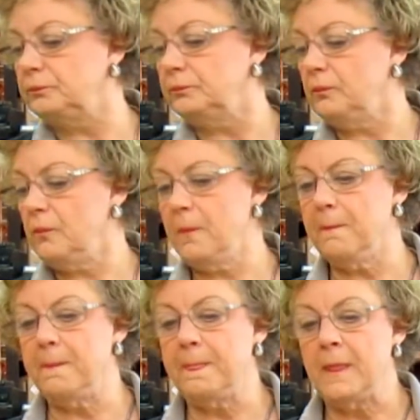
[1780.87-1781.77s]

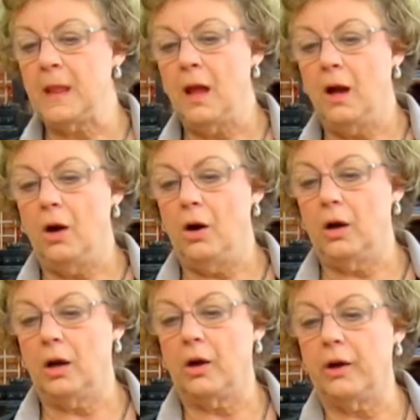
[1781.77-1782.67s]

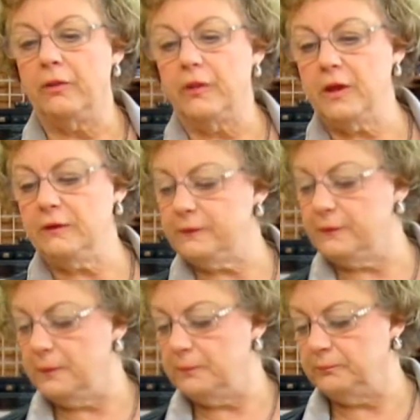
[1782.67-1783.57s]
All right, these
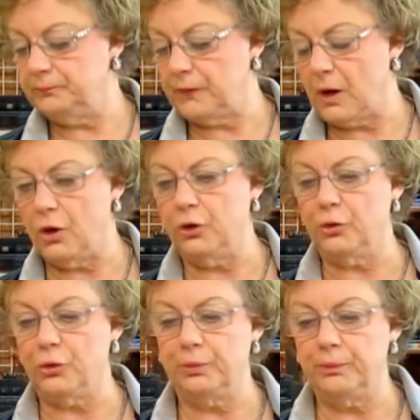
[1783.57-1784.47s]
are
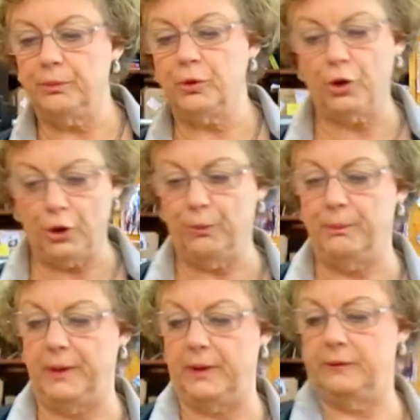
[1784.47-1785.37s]
your curb
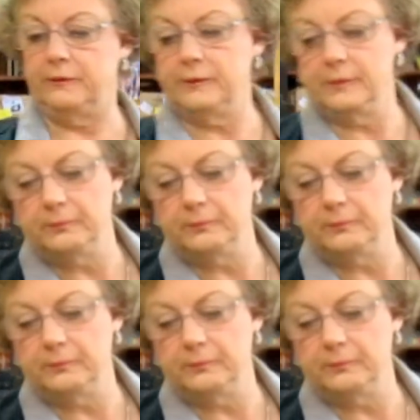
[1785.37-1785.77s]
bits.